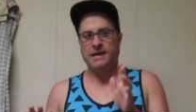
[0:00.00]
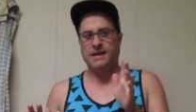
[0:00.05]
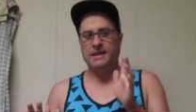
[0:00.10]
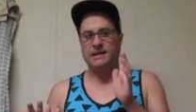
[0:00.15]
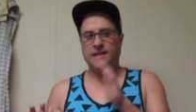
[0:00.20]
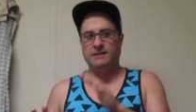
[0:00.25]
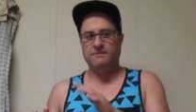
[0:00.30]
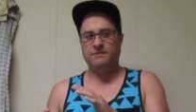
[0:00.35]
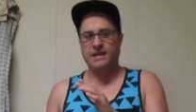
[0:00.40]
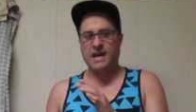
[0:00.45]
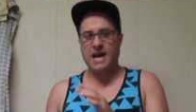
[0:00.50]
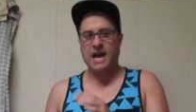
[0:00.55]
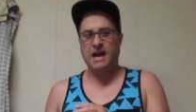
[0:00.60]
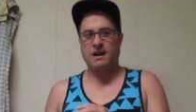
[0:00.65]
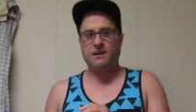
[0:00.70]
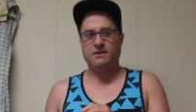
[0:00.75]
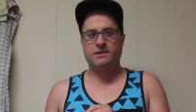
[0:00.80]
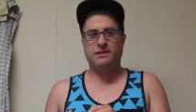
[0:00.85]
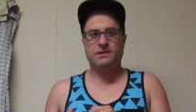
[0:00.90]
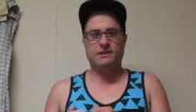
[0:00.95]
lives in the
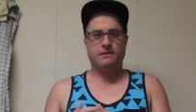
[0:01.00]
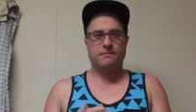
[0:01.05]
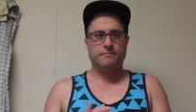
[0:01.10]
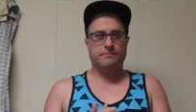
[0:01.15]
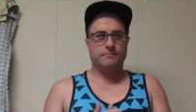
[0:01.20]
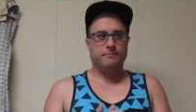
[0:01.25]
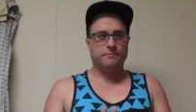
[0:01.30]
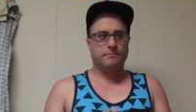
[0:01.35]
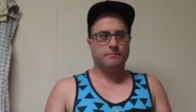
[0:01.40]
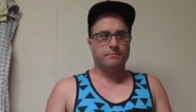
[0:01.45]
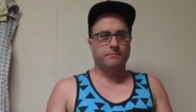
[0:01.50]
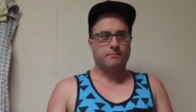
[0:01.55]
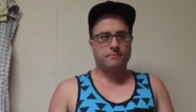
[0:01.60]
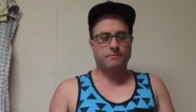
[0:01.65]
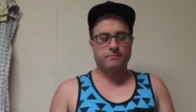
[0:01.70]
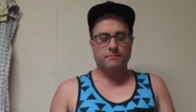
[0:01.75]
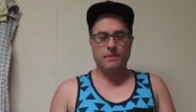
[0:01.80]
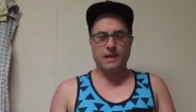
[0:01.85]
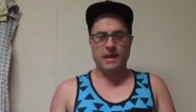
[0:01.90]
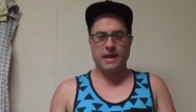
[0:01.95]
house.
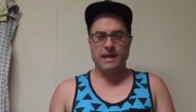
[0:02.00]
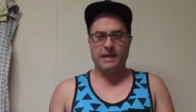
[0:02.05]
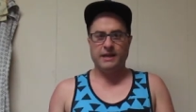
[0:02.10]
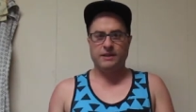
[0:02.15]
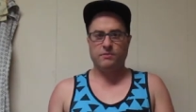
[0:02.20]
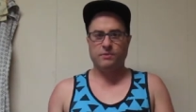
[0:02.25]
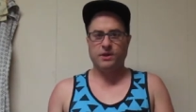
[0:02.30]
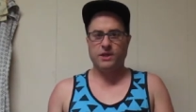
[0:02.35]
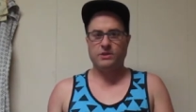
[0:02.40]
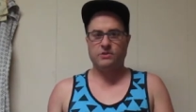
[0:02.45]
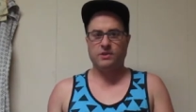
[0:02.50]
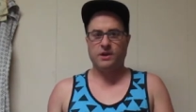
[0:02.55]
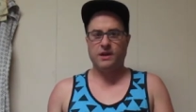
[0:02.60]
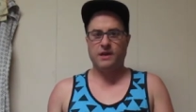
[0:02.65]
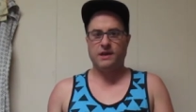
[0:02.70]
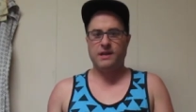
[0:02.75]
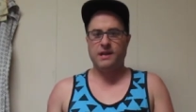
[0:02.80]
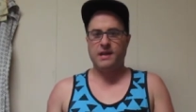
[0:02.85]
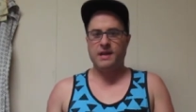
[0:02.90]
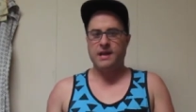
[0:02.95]
He gets really
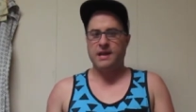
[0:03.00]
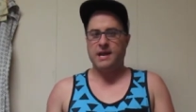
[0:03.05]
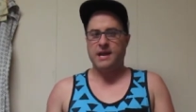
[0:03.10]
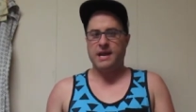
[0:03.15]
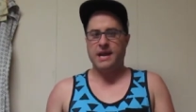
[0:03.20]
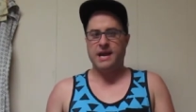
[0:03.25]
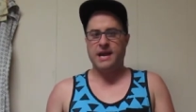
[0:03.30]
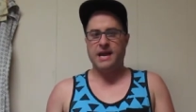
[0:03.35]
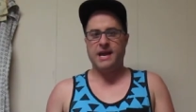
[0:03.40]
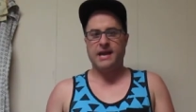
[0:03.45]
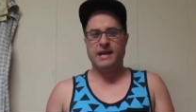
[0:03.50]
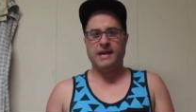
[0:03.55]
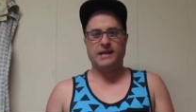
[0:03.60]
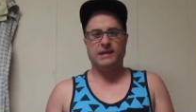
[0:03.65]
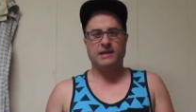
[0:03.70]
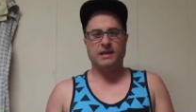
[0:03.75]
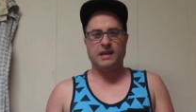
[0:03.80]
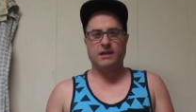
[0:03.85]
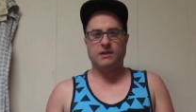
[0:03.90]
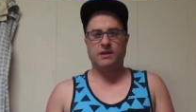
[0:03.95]
drunk and he
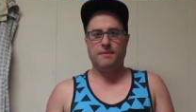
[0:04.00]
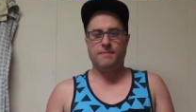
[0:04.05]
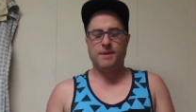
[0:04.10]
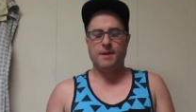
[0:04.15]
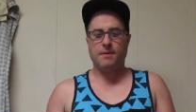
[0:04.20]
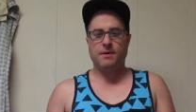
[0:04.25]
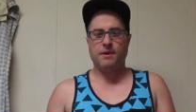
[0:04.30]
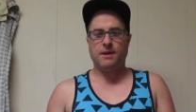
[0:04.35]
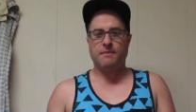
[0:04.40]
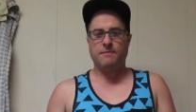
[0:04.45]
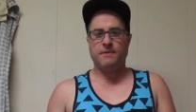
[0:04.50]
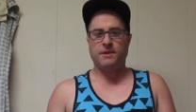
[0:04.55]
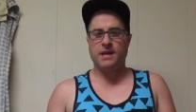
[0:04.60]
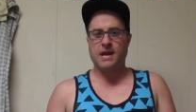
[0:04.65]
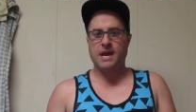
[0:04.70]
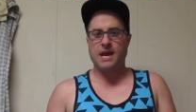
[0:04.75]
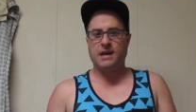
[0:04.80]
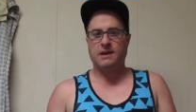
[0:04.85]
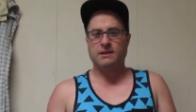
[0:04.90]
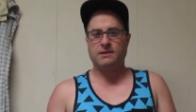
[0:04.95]
gets like a lot of people to come to the
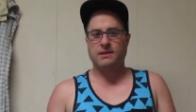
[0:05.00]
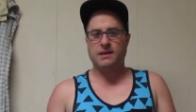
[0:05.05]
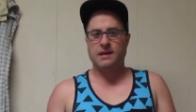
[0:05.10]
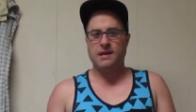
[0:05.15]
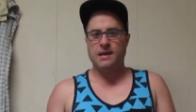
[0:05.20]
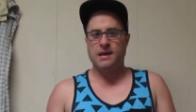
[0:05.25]
house.